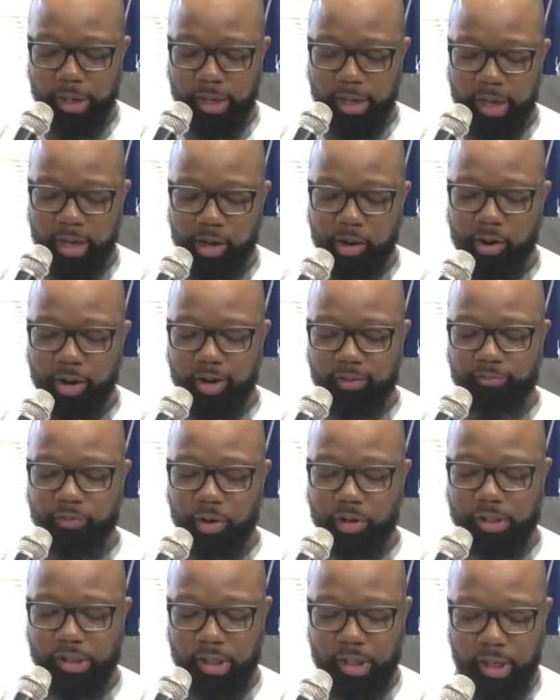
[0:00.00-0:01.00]
Here in
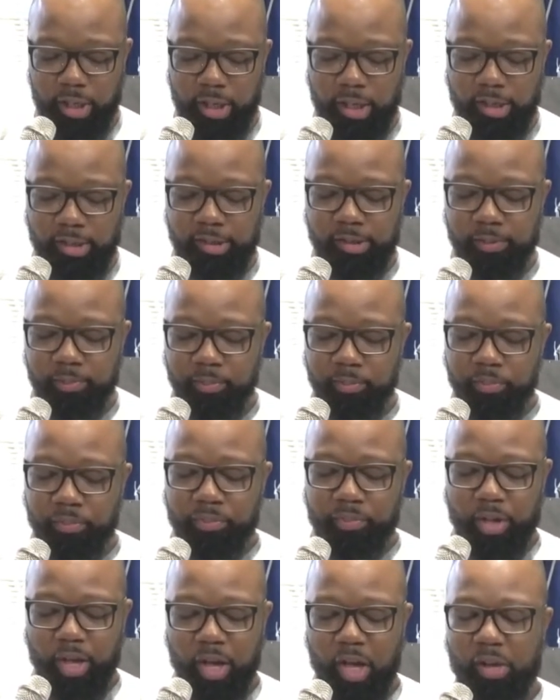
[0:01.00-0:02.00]
1 Kings,
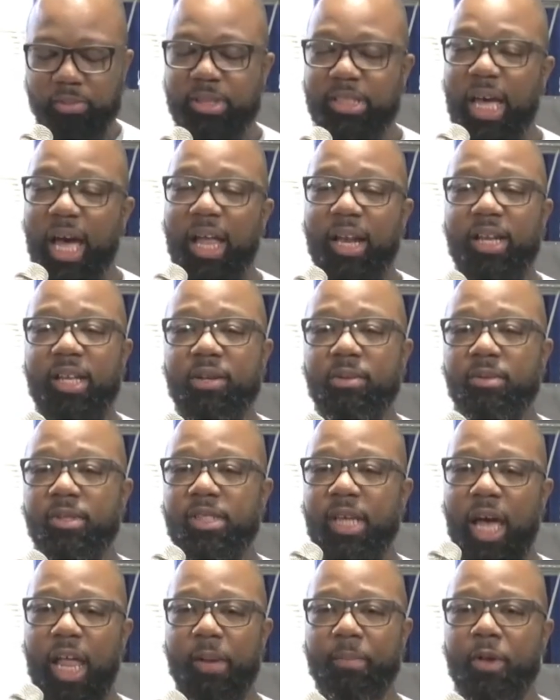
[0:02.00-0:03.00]

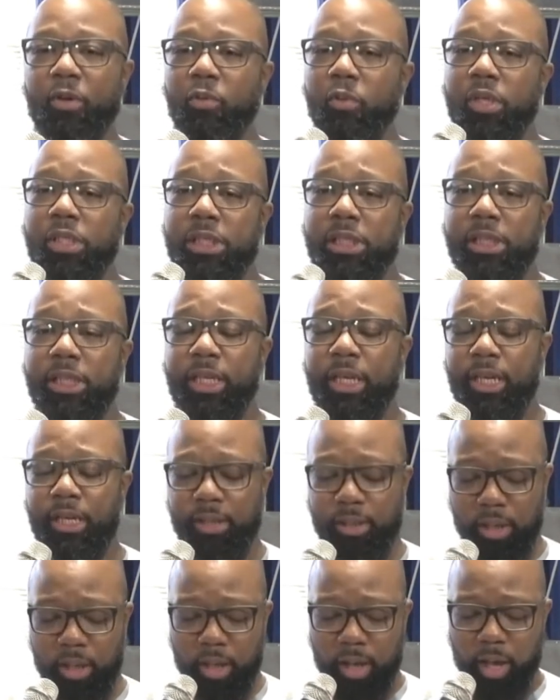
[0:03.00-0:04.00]
Solomon was
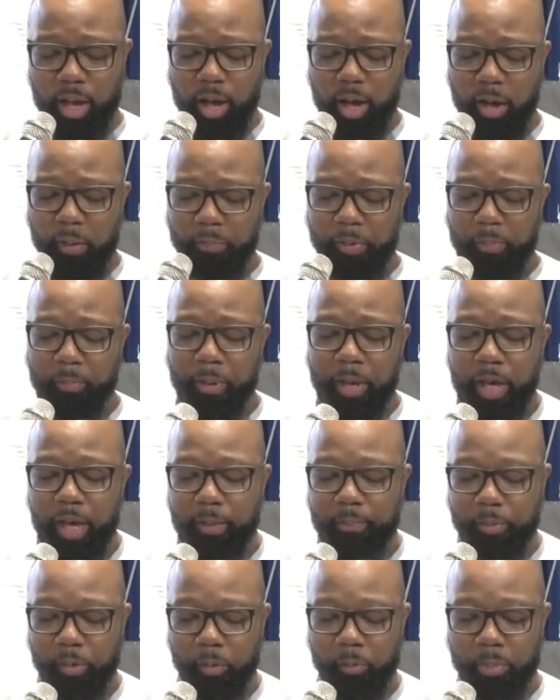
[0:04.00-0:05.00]
leading the
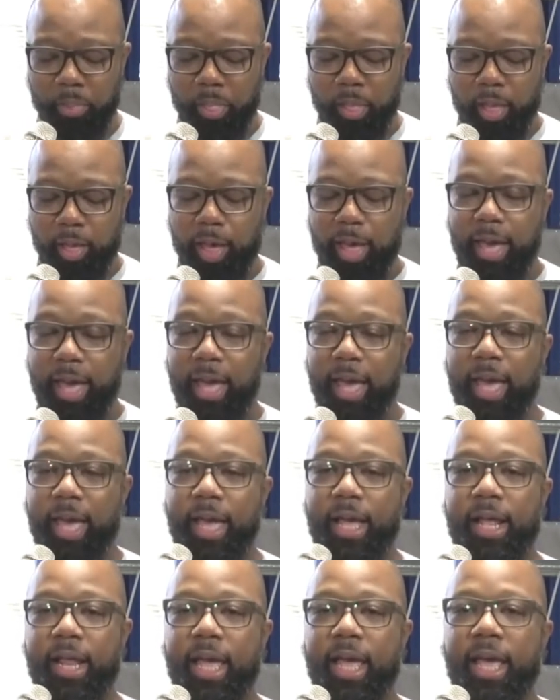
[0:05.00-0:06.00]
people,
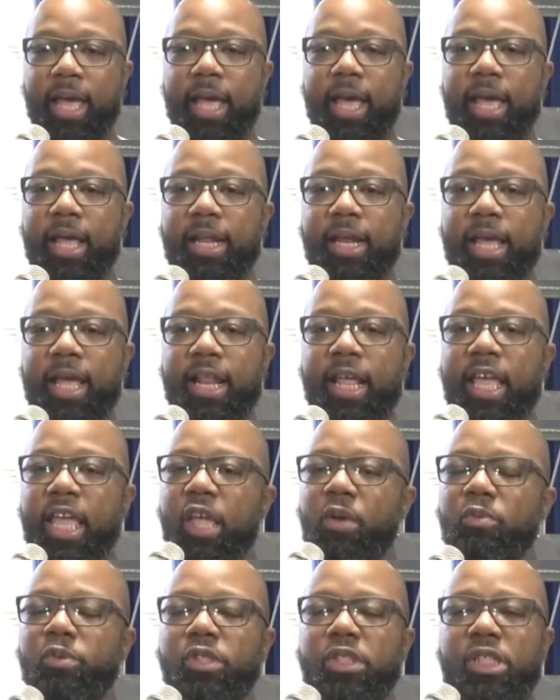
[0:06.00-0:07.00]
and
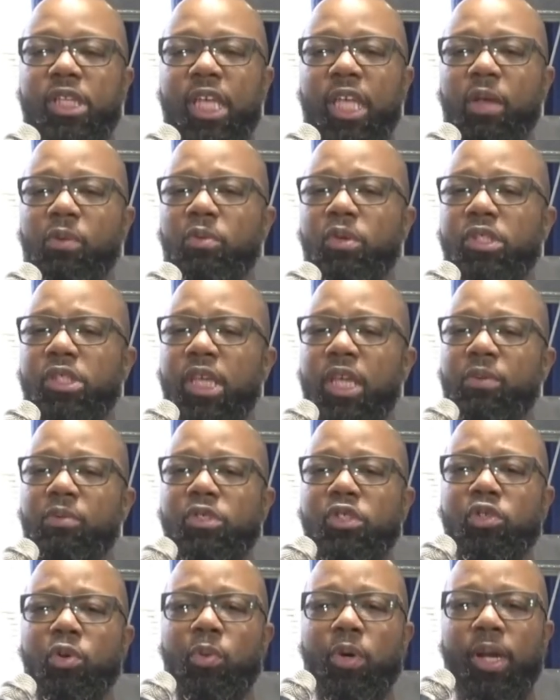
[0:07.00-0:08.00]
he
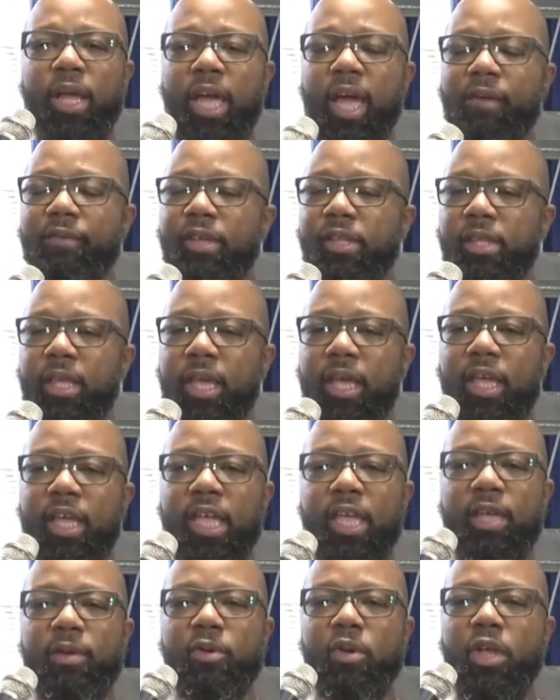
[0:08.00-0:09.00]
was doing everything.
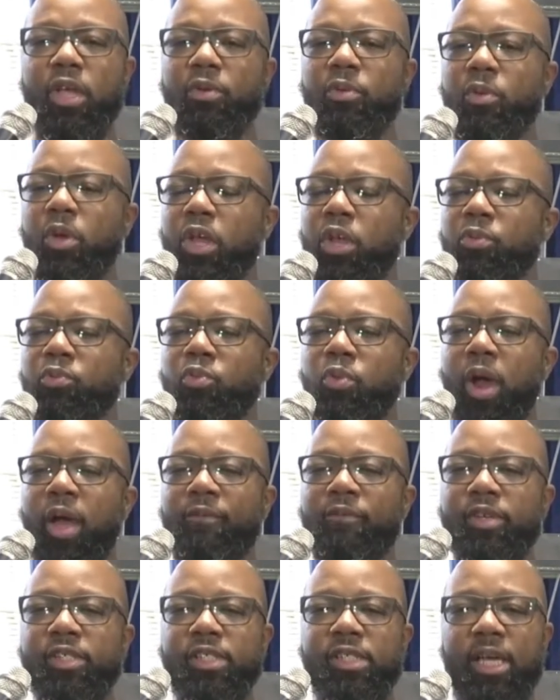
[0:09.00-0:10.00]
He
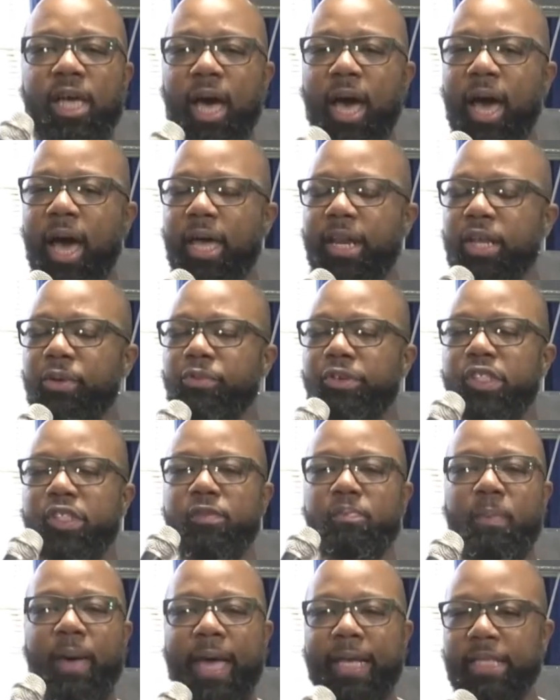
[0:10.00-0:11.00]
reverenced God, he
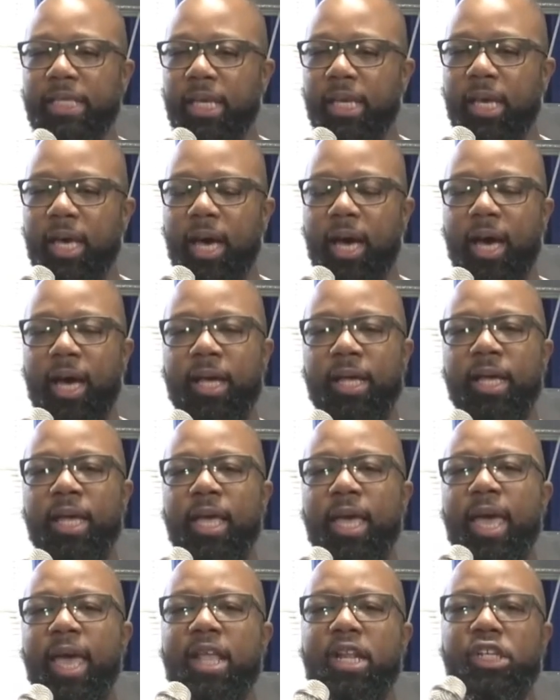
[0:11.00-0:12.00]
respected God,
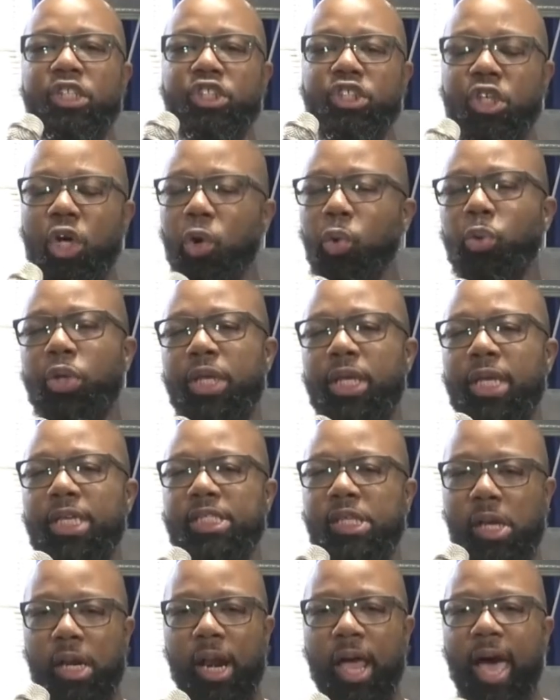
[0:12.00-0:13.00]
and it showed in
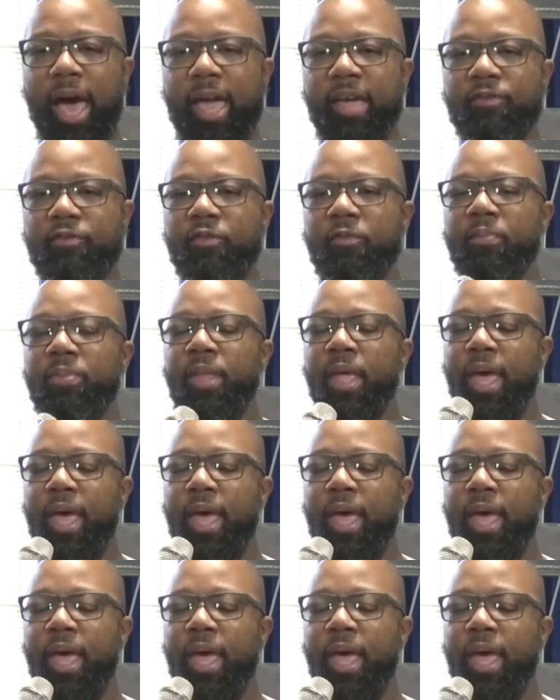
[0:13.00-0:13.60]
his life.